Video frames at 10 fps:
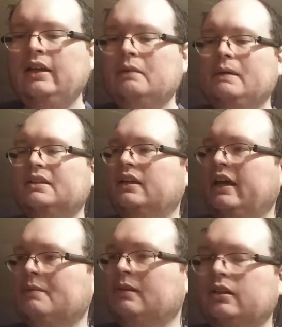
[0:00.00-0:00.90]
It makes the
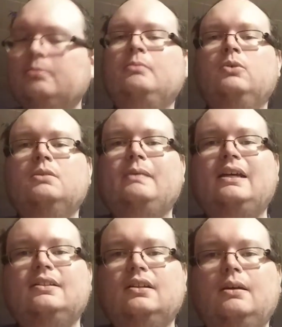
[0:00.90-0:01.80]
game a little bit more
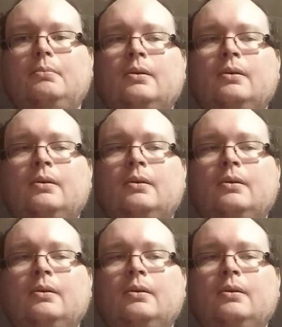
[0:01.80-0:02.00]
spiced up.